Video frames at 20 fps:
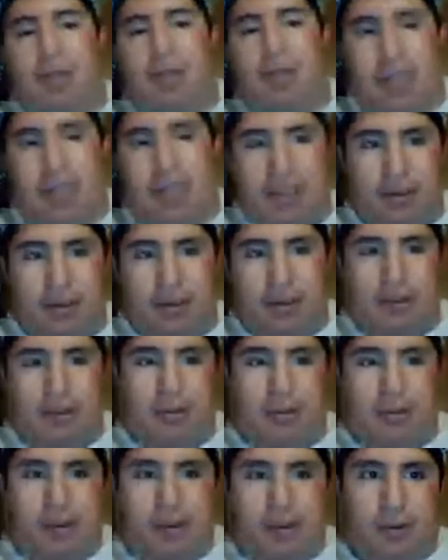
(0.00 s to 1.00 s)
Bulls
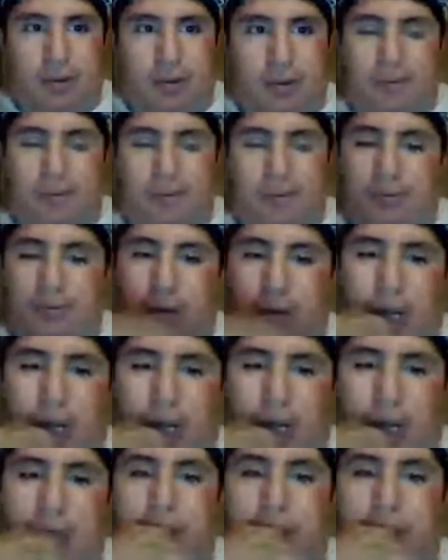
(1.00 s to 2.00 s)
and him moved to
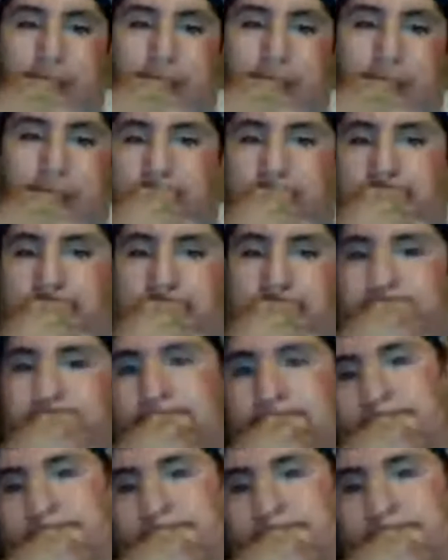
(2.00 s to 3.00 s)
Brooklyn.
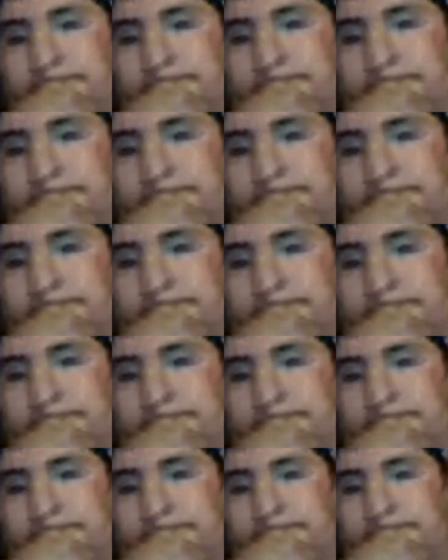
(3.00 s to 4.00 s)
Right?
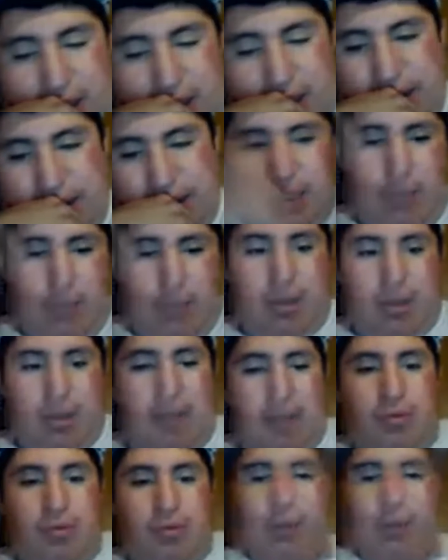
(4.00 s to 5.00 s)

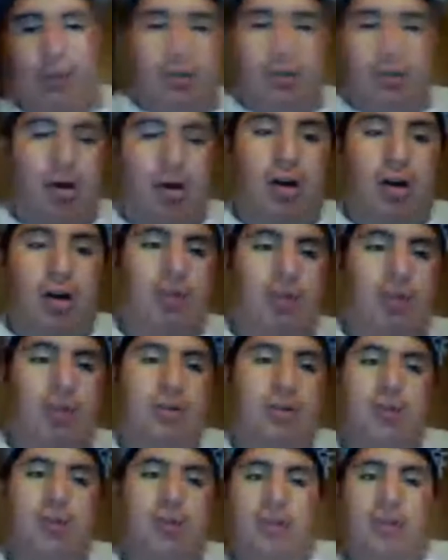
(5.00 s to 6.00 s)
To Brooklyn,
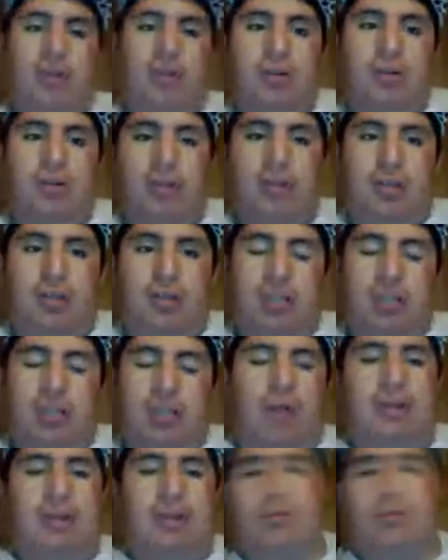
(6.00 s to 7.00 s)
because that's where MJ
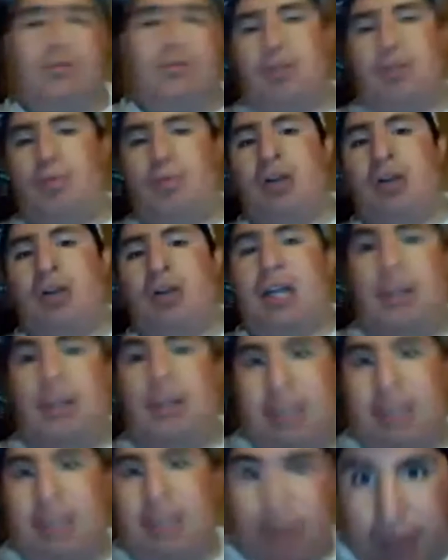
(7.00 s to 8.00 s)
wants to go.
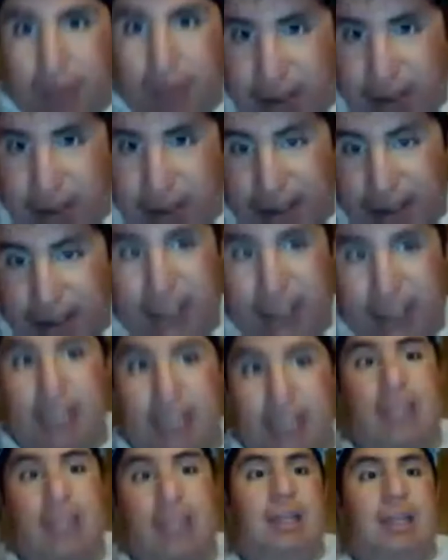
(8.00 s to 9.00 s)
Jay
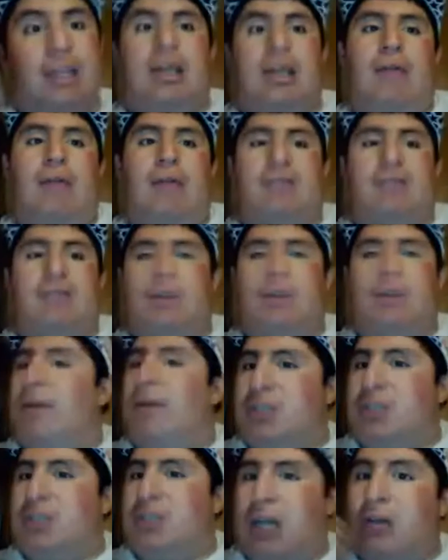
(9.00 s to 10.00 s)
wants to go to Brooklyn,
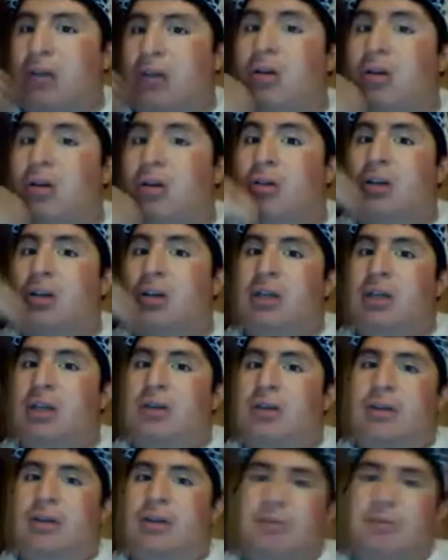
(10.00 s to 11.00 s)
that's his home
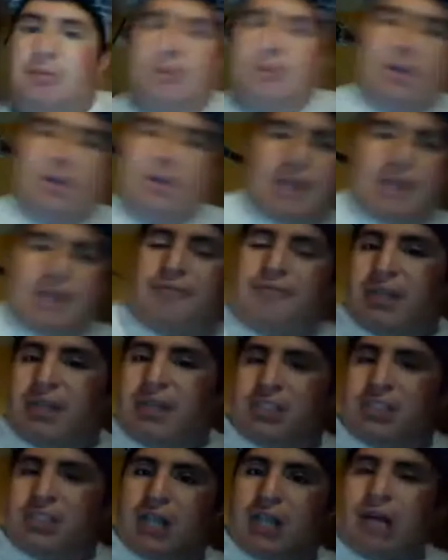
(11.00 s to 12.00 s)
city. He was in
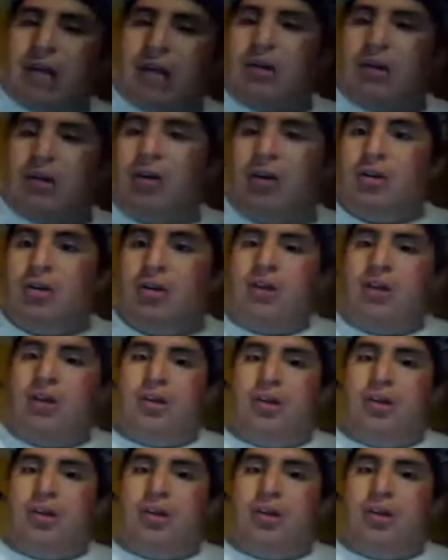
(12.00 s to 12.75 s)
love Chicago.